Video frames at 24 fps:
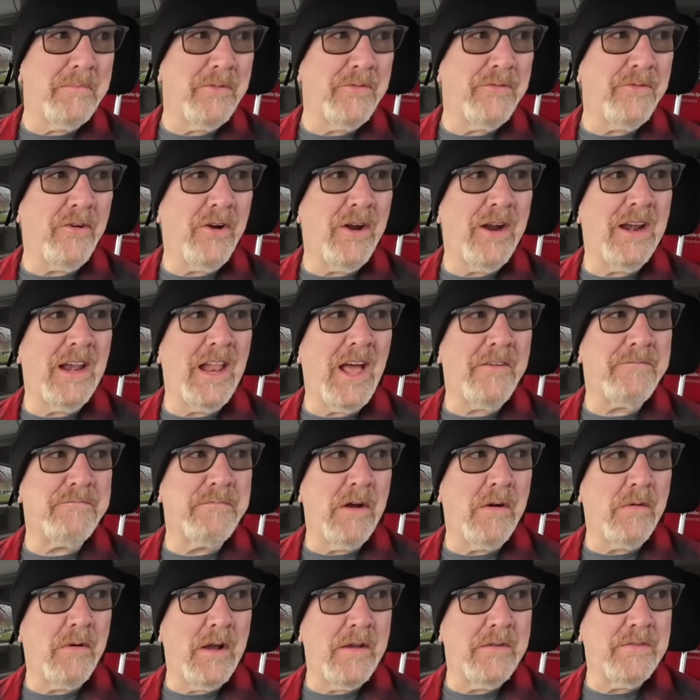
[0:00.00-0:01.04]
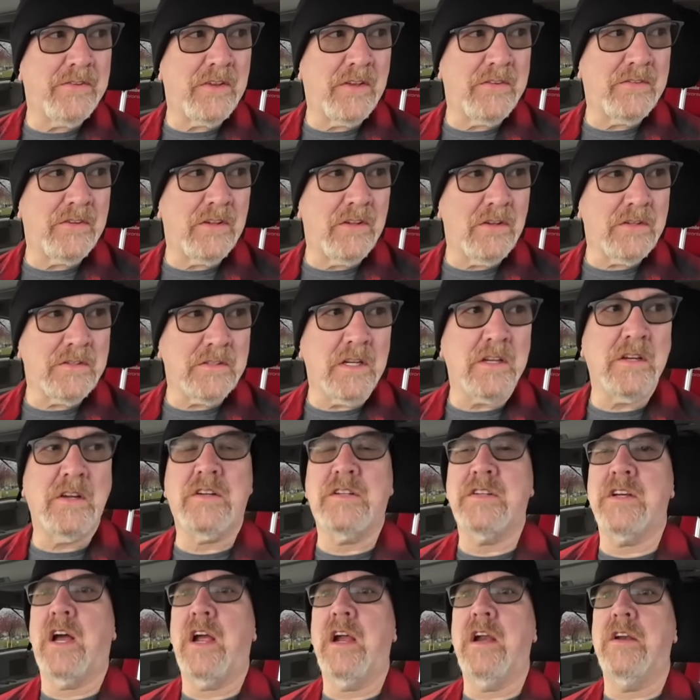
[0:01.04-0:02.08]
before I left, my wife says it looks like your
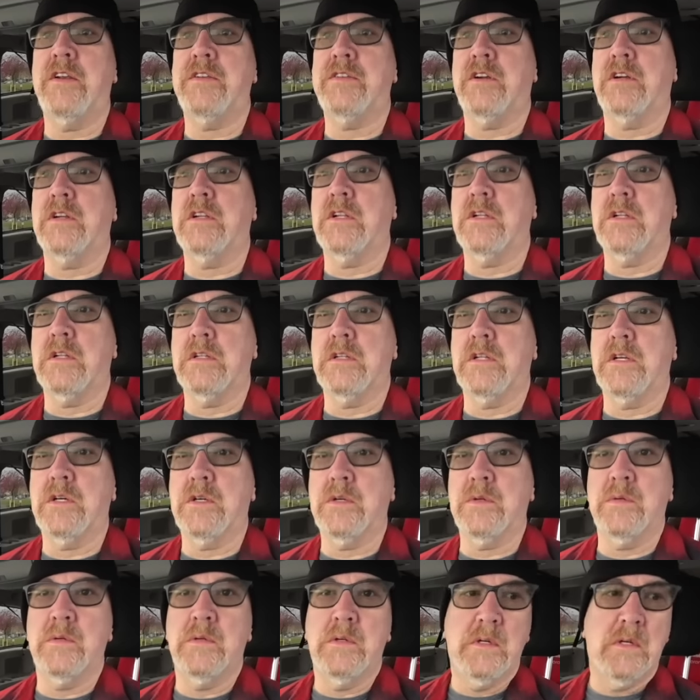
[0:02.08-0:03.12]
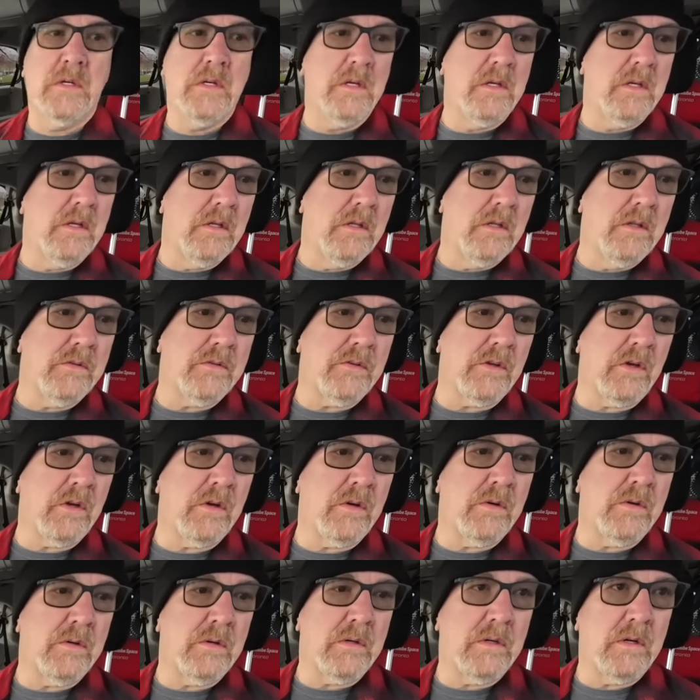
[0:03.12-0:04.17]
tires are a little low.
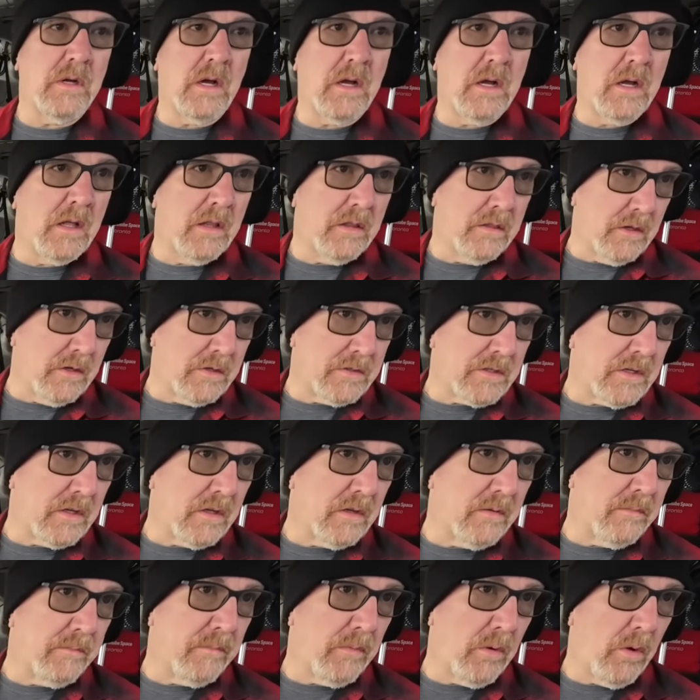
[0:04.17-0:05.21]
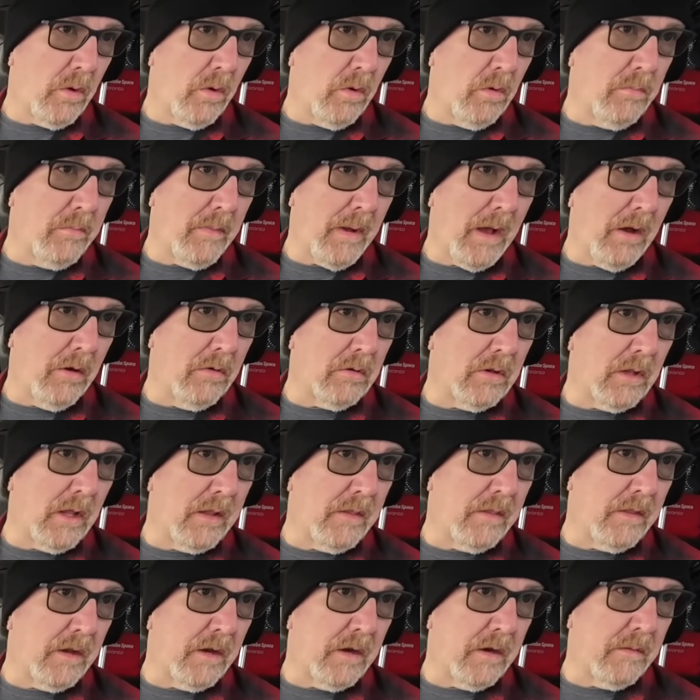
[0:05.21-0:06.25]
So uh, there's a home
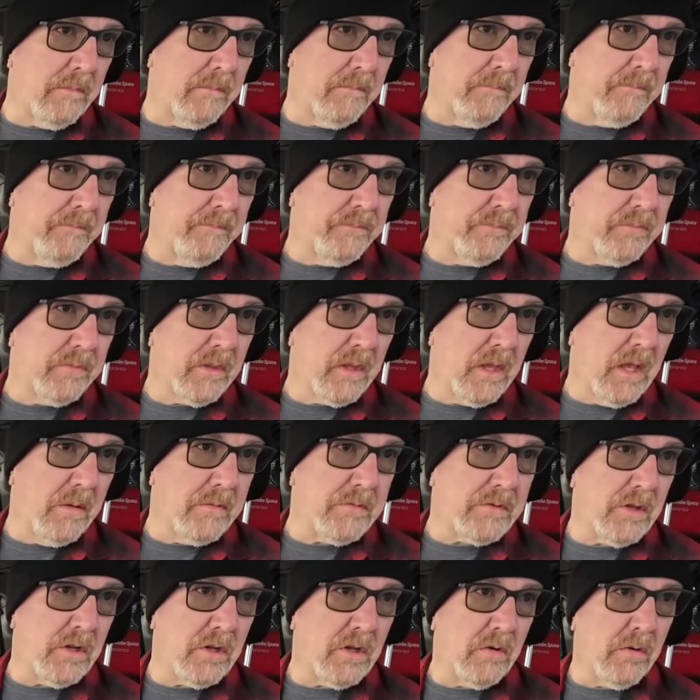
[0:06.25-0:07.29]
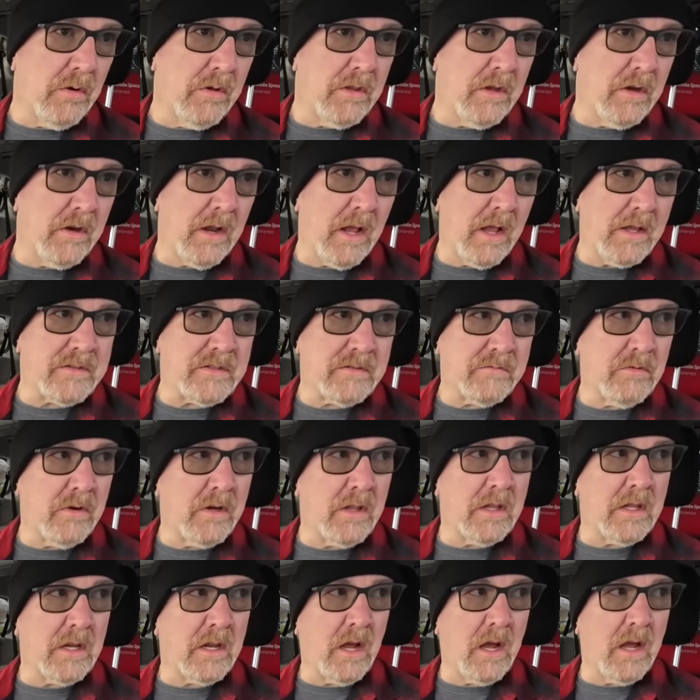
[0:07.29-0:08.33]
outlet there. I'm just gonna go in there and ask one
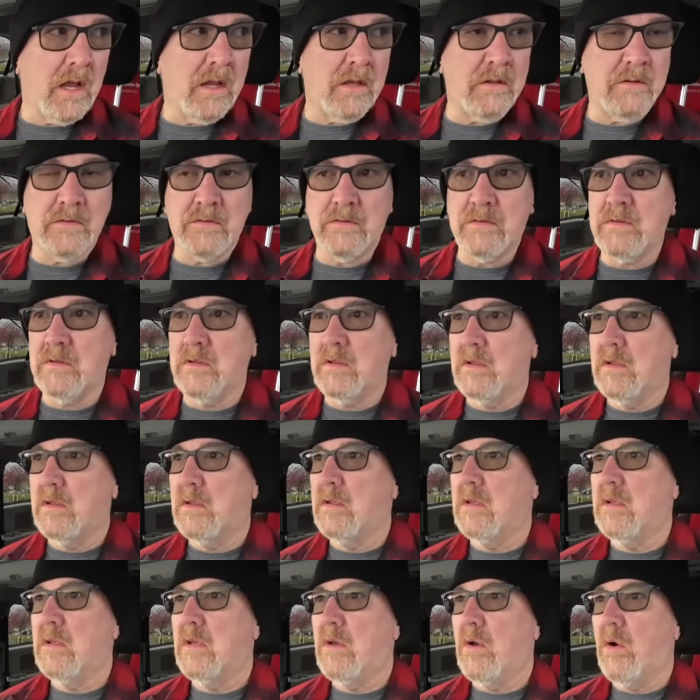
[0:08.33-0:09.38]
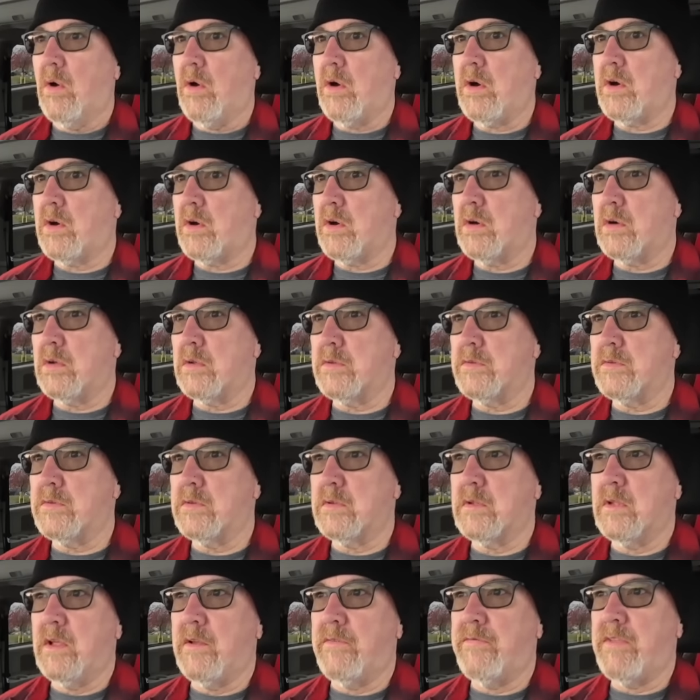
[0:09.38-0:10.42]
of the guys or girls
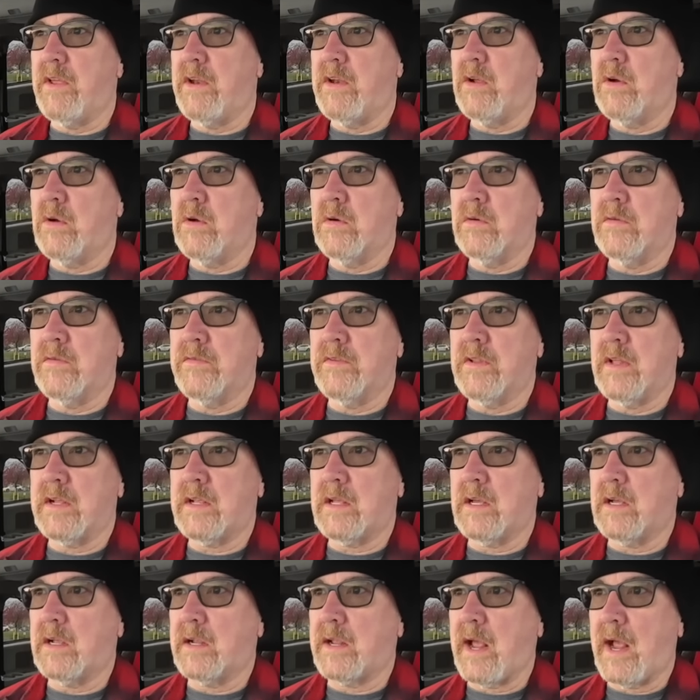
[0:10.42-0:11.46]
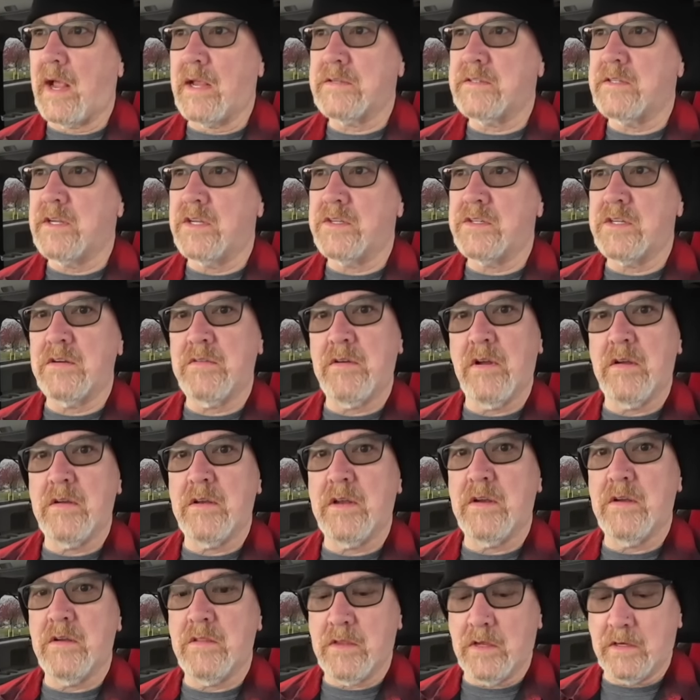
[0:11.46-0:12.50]
if they know of like a gas station around
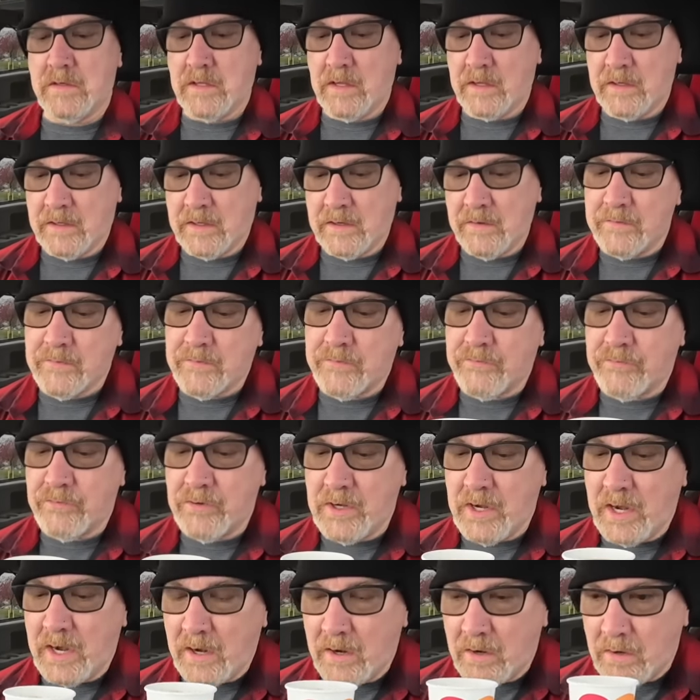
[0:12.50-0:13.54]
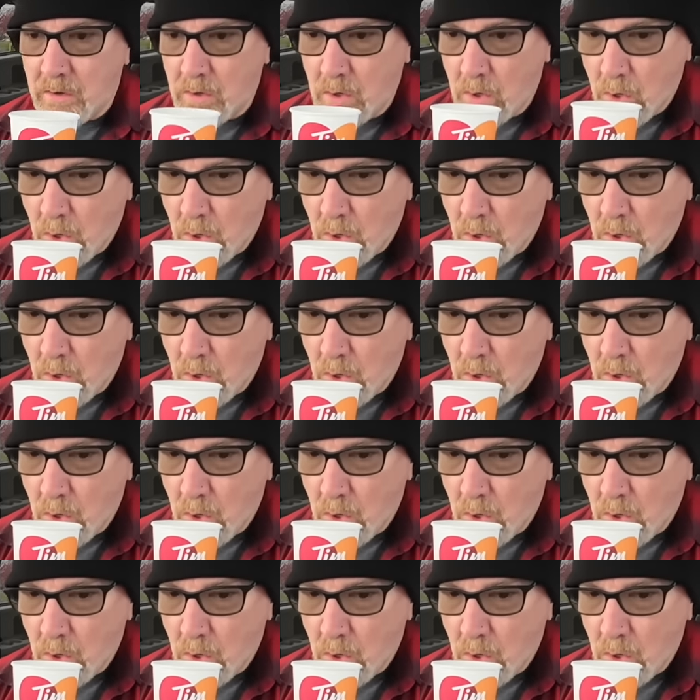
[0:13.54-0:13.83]
here that gives free air.